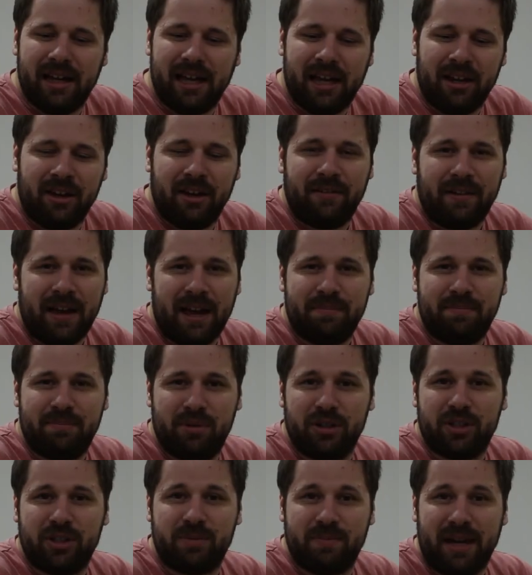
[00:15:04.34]
And I've had
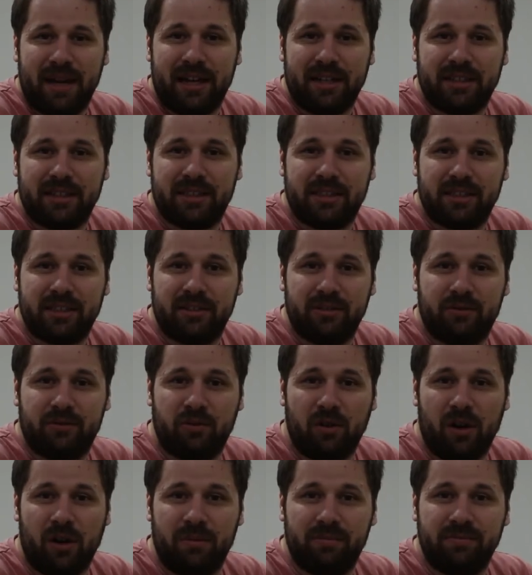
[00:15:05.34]
pushbacks
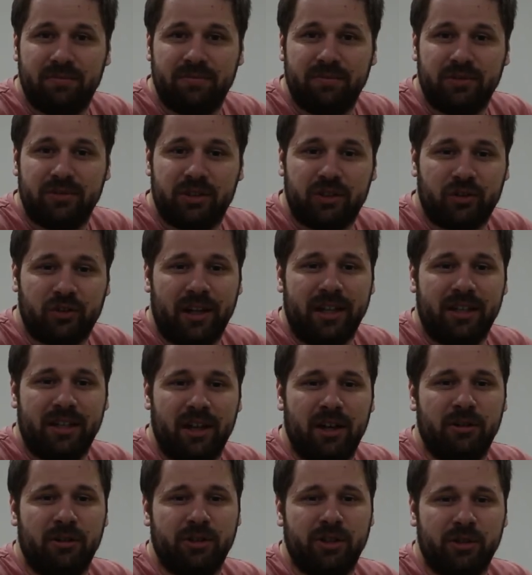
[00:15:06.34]
from straight
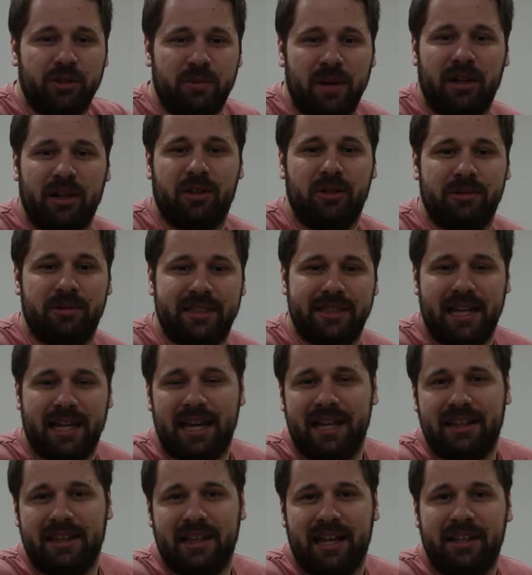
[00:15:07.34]
girls as well,
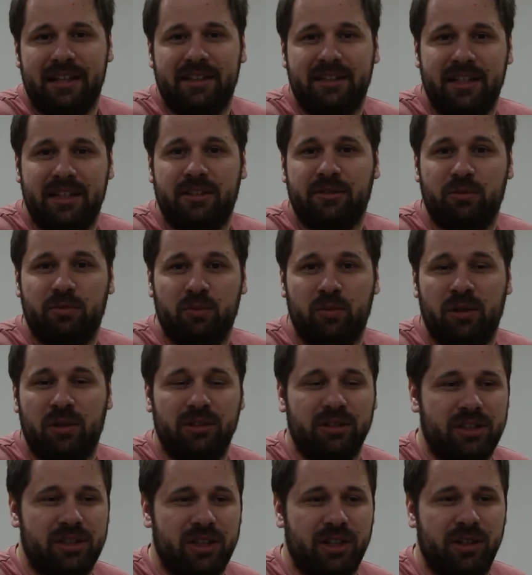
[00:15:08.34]
saying they didn't
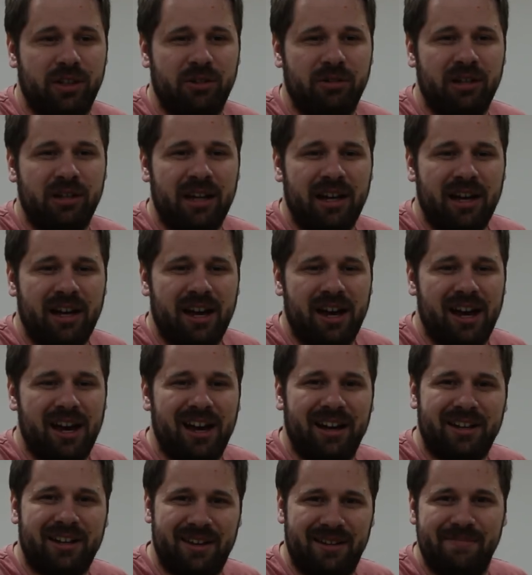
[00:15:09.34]
want to
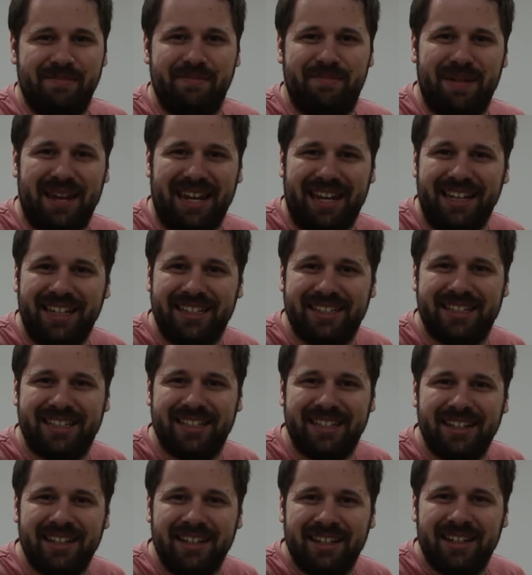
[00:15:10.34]
compete
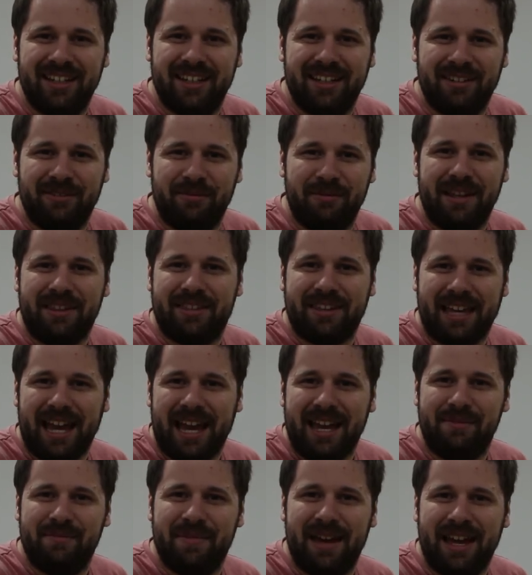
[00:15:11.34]
with
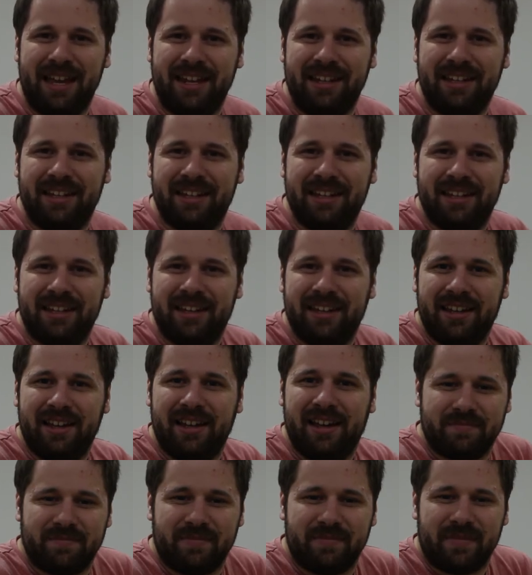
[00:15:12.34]
gay men.
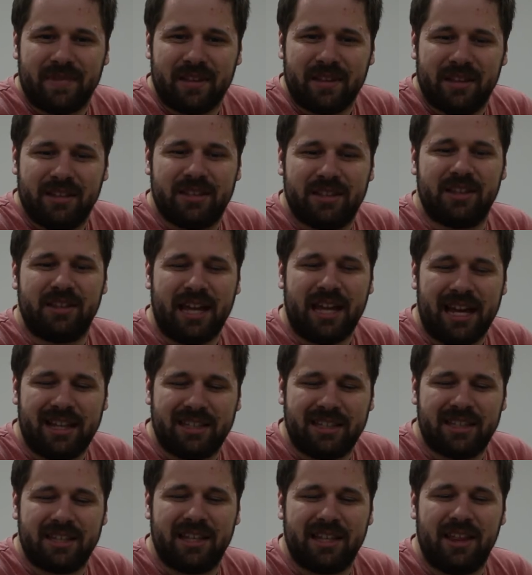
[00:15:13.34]
So
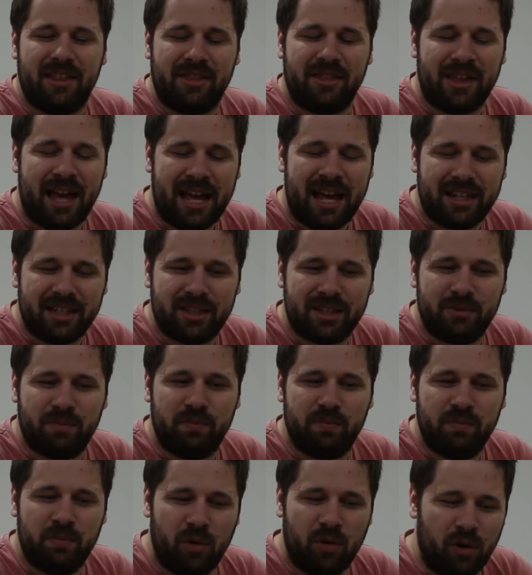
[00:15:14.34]
that's
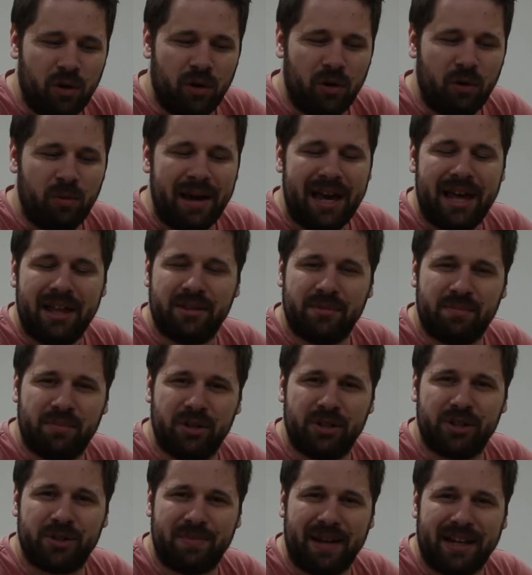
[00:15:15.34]
more where
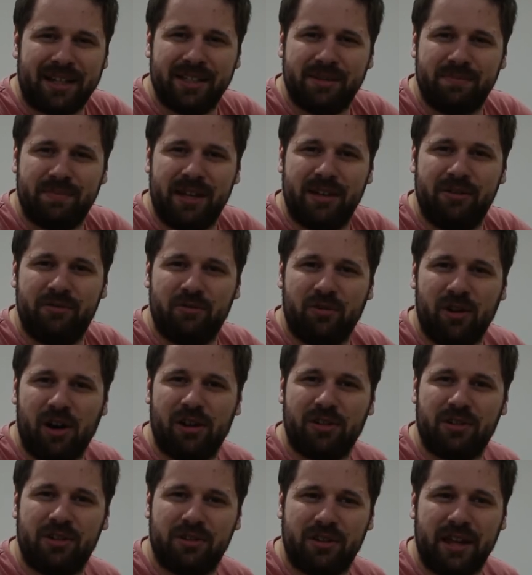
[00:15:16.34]
the pushback has been,
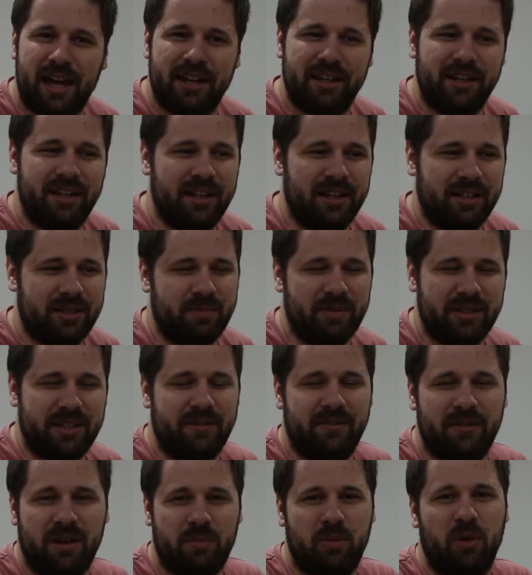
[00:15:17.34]
rather than just a
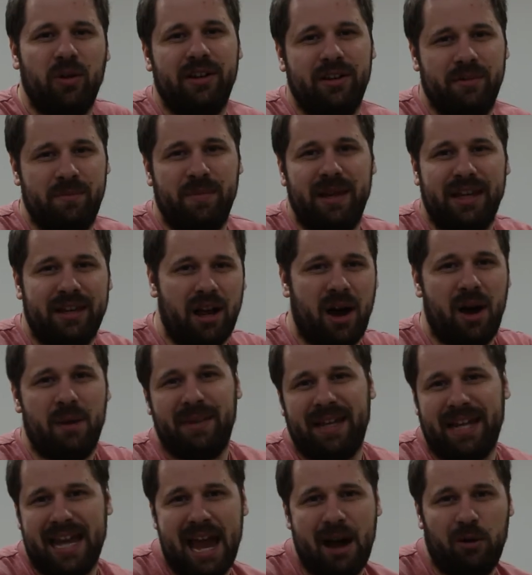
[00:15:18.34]
simple point of me
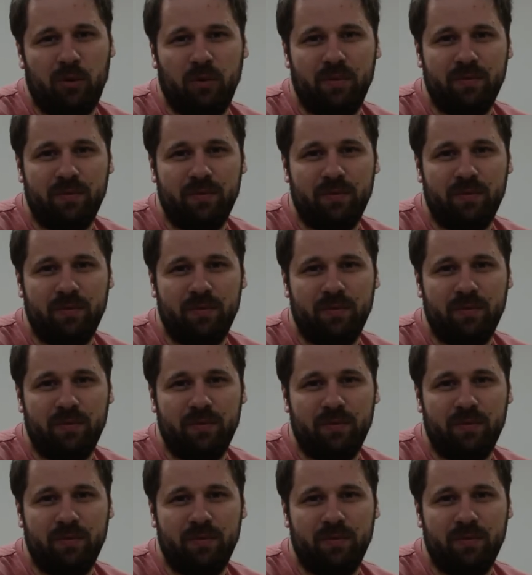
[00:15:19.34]
coming out.